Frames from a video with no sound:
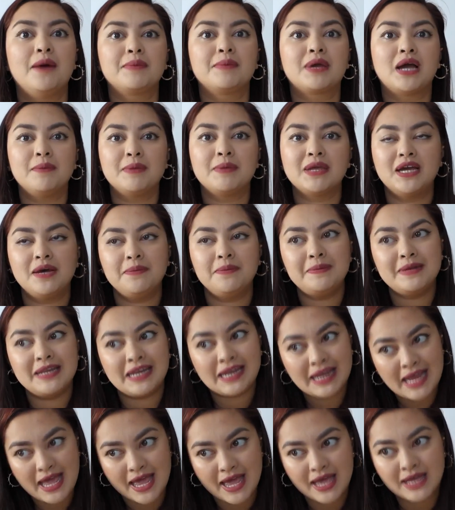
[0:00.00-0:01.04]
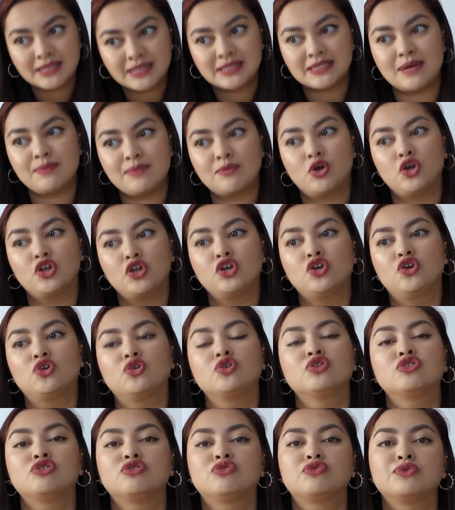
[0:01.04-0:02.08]
Coming up next, I'm going to
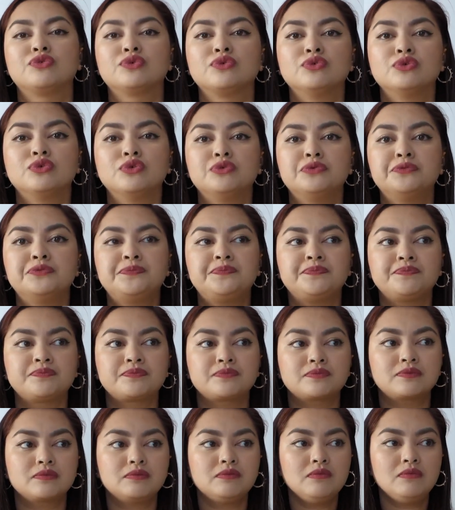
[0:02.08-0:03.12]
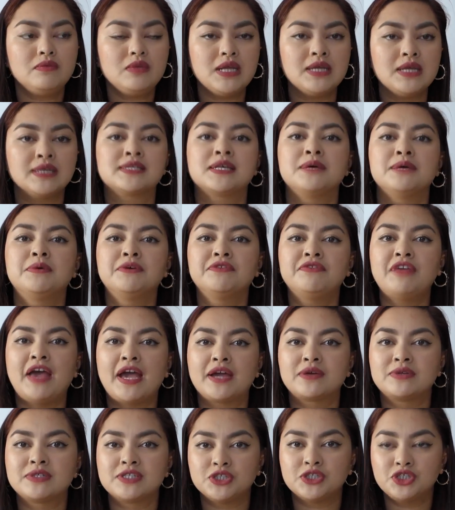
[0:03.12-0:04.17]
go through some of the
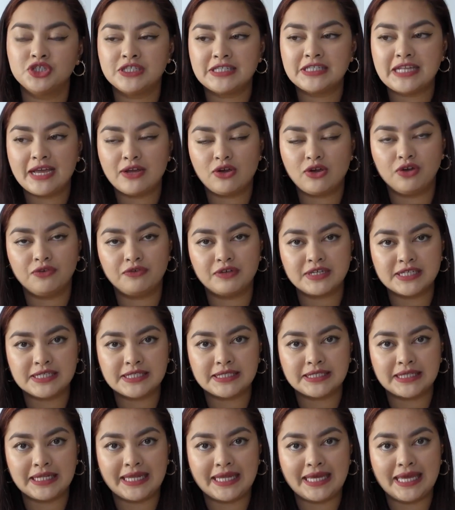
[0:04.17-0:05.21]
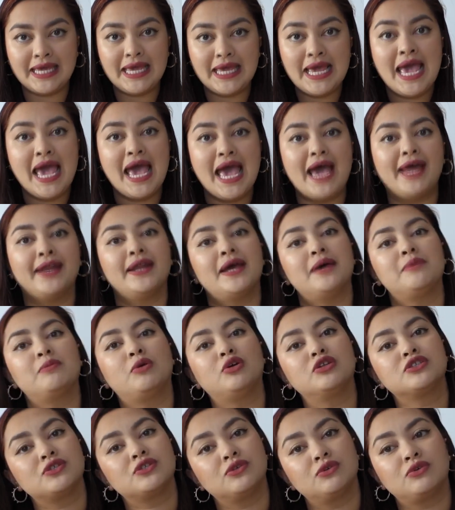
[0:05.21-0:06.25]
acquisitions I got recently, and I'm
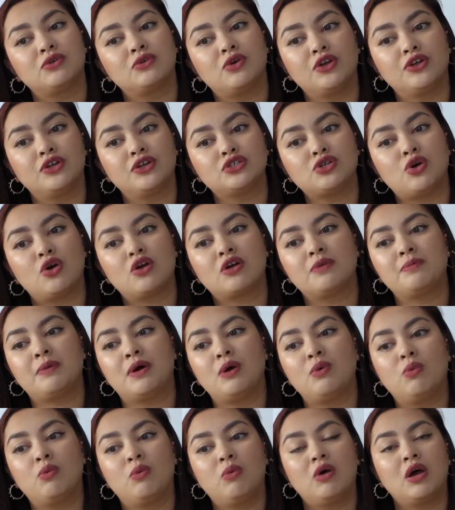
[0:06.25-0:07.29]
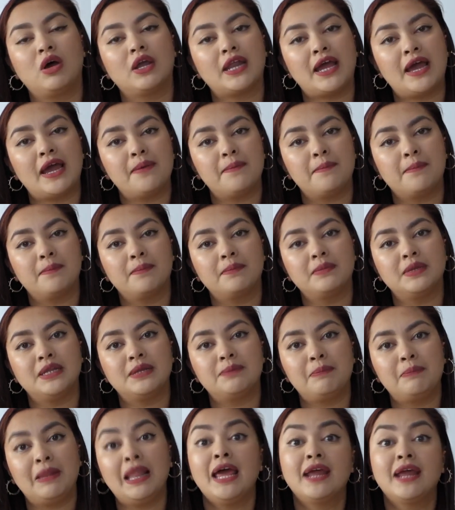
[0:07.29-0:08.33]
also going to talk about what
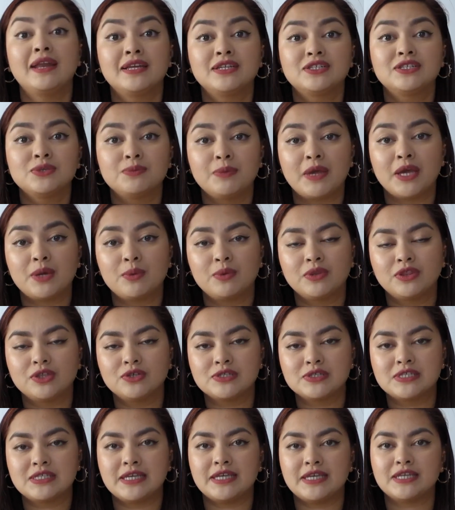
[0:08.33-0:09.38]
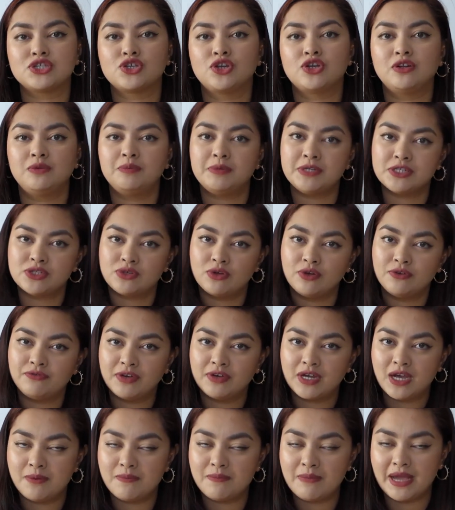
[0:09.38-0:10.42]
I'm planning to make with those things. So it'll be sort of
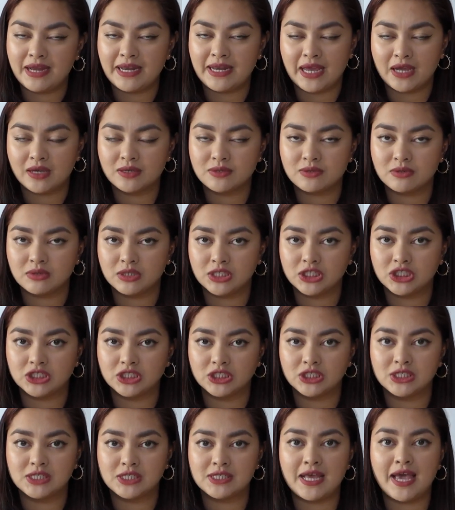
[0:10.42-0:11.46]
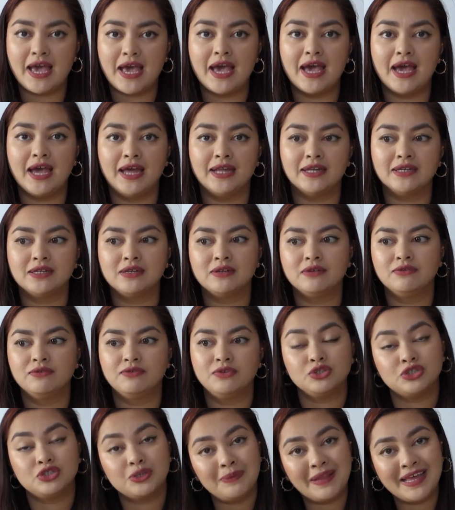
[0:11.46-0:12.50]
a combined acquisitions and
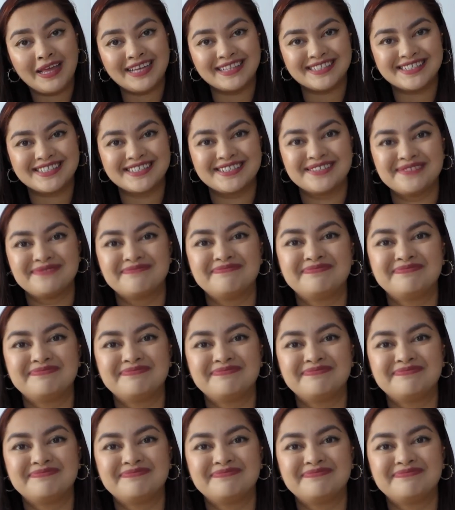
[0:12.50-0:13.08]
future plans.